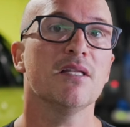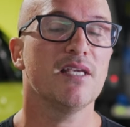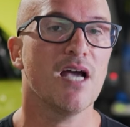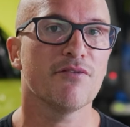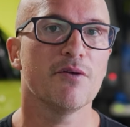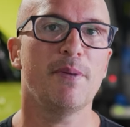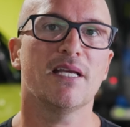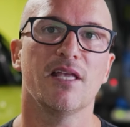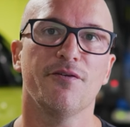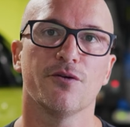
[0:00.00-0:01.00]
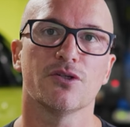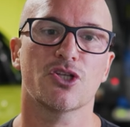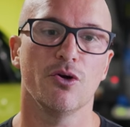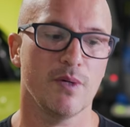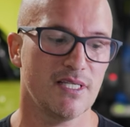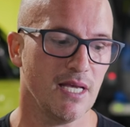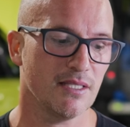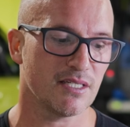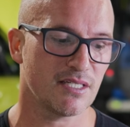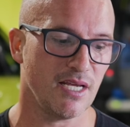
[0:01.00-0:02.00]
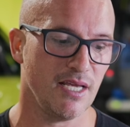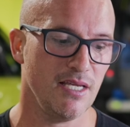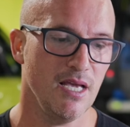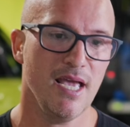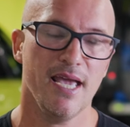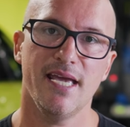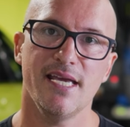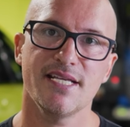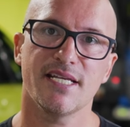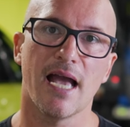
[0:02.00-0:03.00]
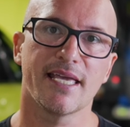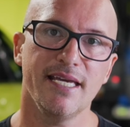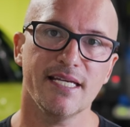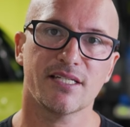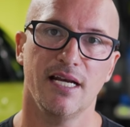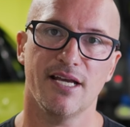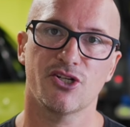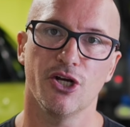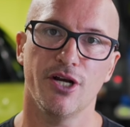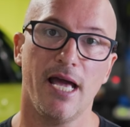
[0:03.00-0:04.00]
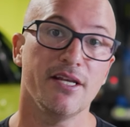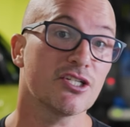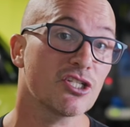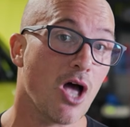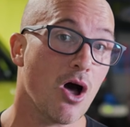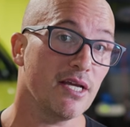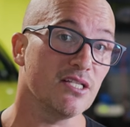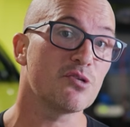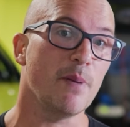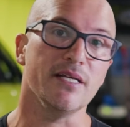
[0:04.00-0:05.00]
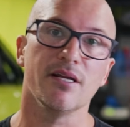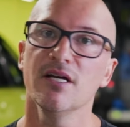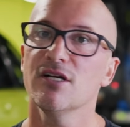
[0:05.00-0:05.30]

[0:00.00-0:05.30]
The other big difference that we tend to see is gear selection and the starting speed.